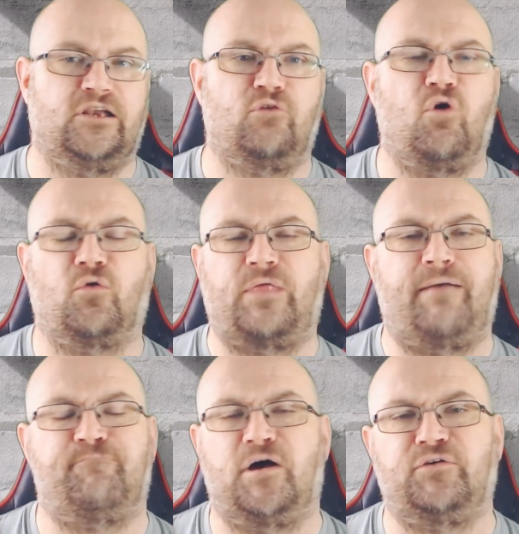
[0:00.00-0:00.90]
going to rock
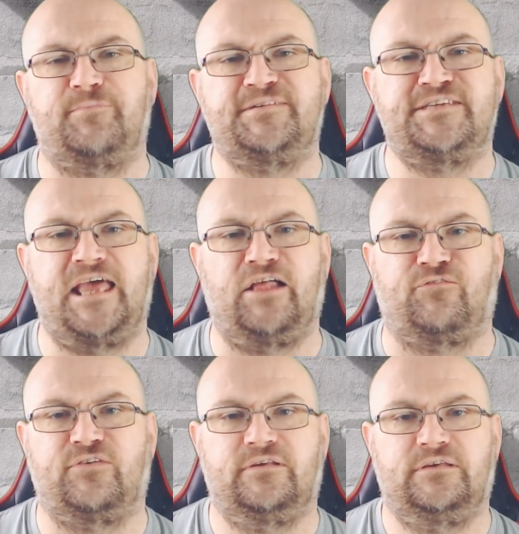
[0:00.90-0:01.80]
that boat himself.
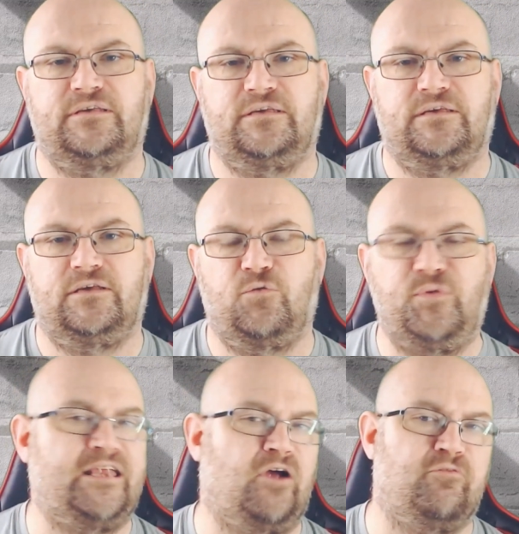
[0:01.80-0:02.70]

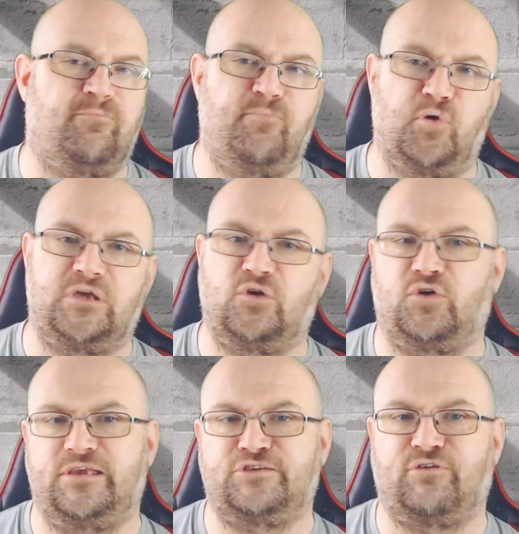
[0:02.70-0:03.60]
We don't
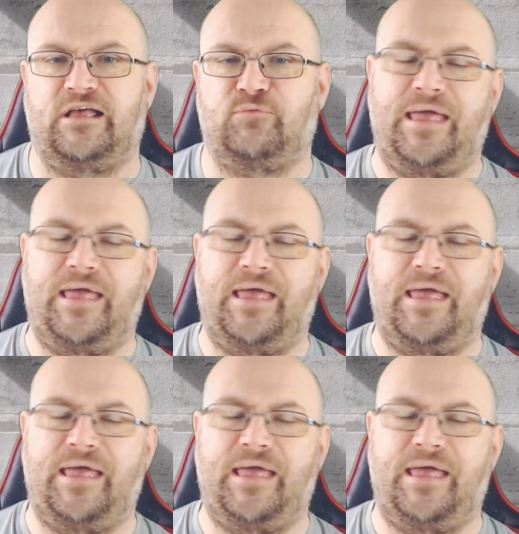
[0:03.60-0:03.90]
boycott Israel.